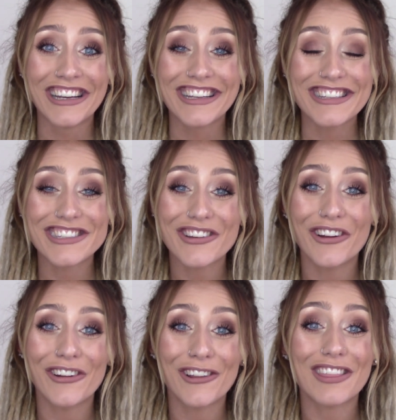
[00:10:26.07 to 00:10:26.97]

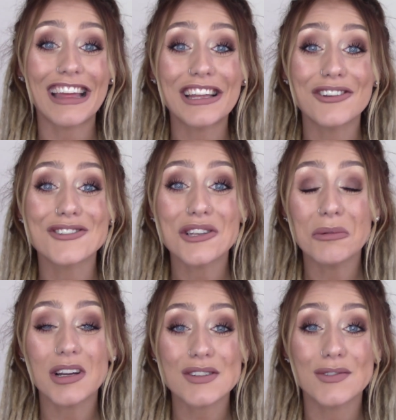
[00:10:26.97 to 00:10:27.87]
So thank you so
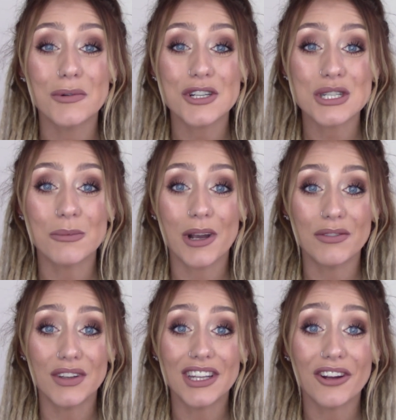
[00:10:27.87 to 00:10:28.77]
much for watching my
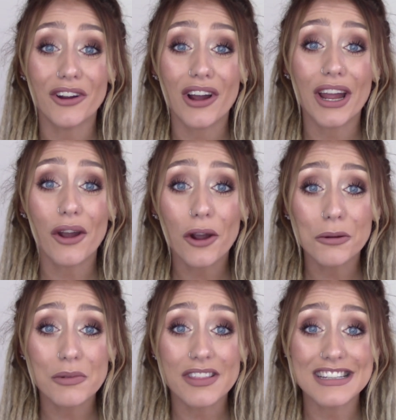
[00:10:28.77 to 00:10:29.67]
video. I
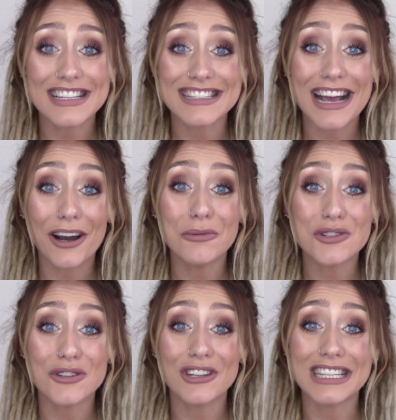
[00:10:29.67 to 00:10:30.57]
hope this has helped
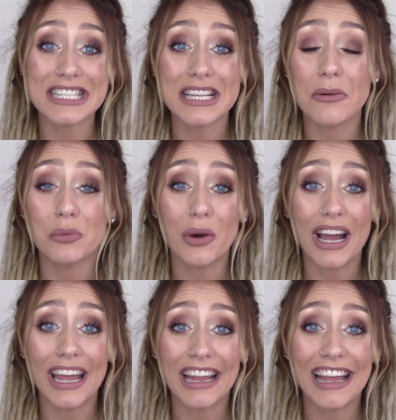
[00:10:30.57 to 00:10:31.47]
you in some
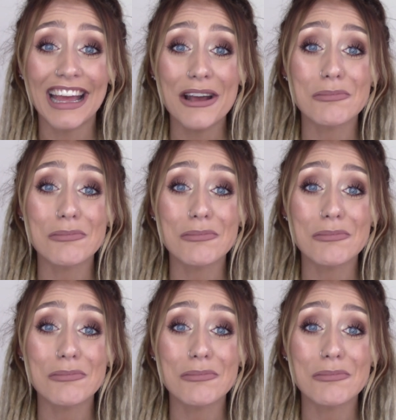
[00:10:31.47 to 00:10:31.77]
way.